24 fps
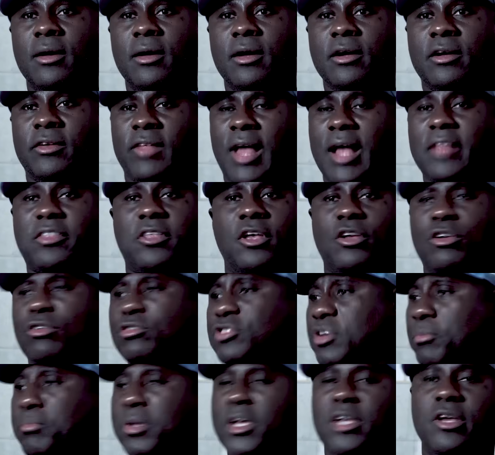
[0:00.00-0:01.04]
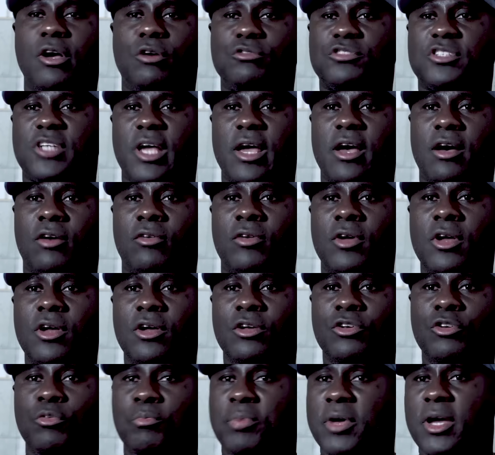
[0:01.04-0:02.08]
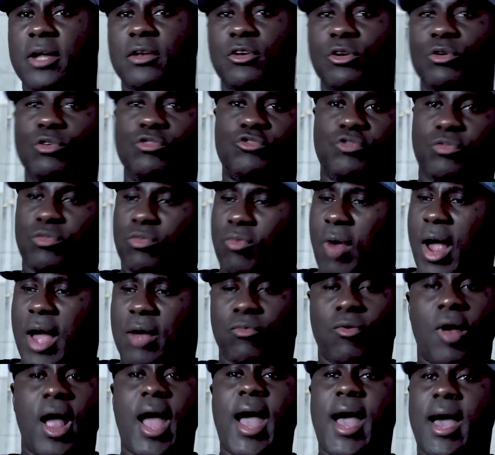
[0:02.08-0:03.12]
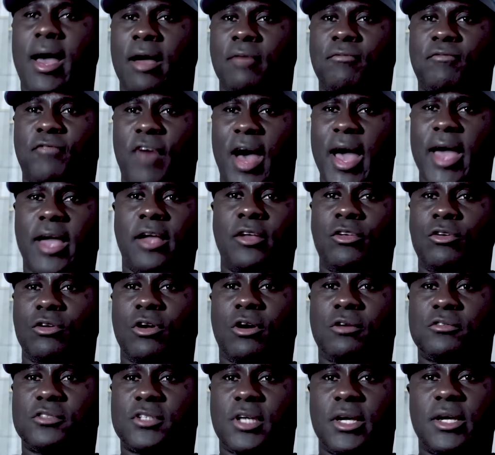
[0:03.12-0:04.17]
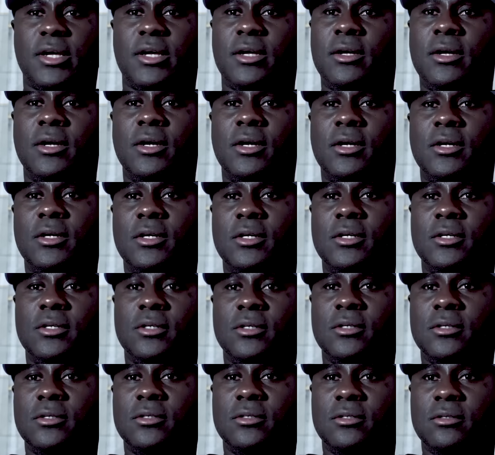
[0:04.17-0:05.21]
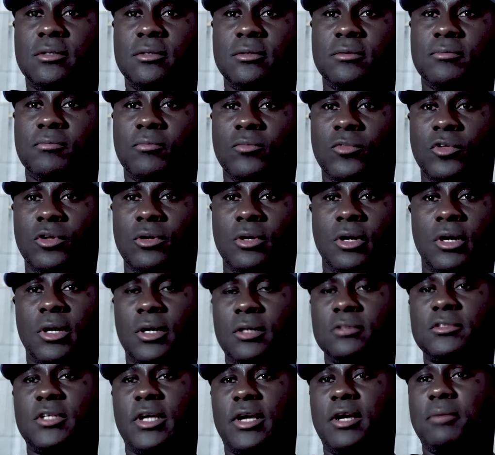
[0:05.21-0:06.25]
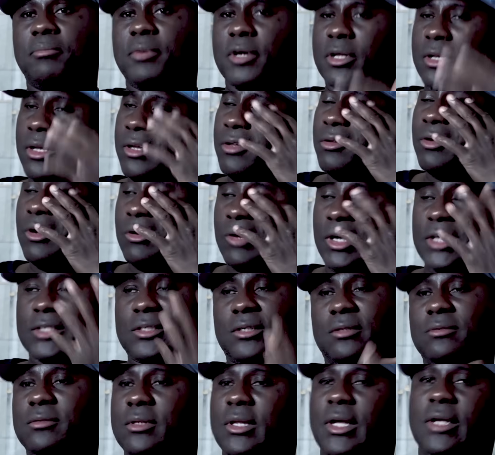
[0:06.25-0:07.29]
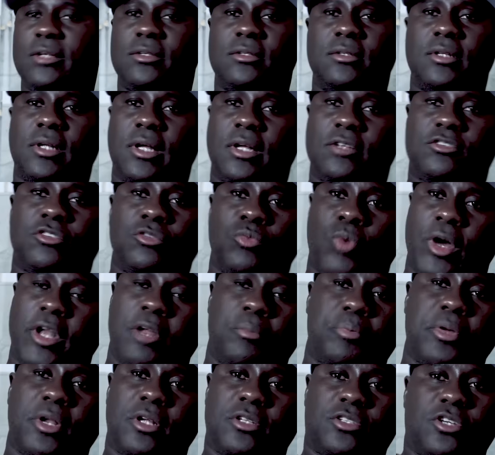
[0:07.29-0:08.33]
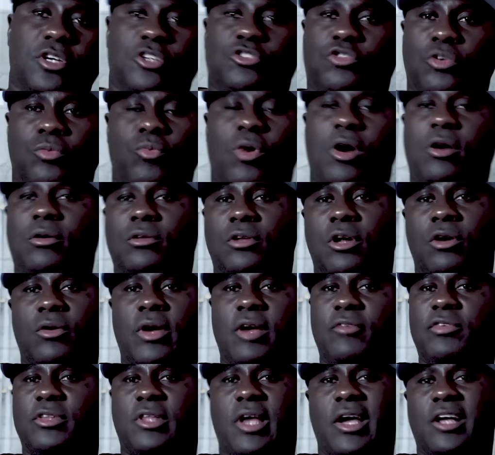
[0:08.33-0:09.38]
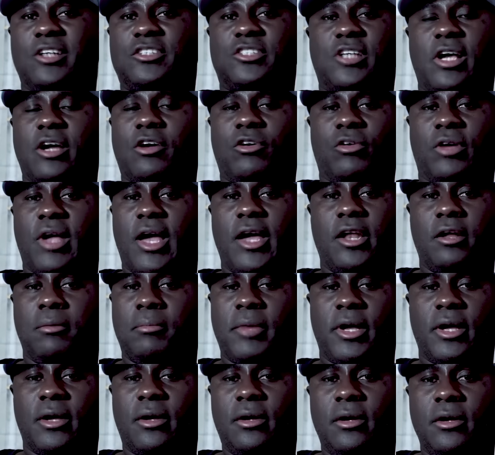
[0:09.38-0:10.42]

Because I think you should be yourself. You been neutral, ride, fight. You know what I'm saying? You know what I'm saying? But, you know, that's the way the penitentiary work, though. Everything is segregated, man.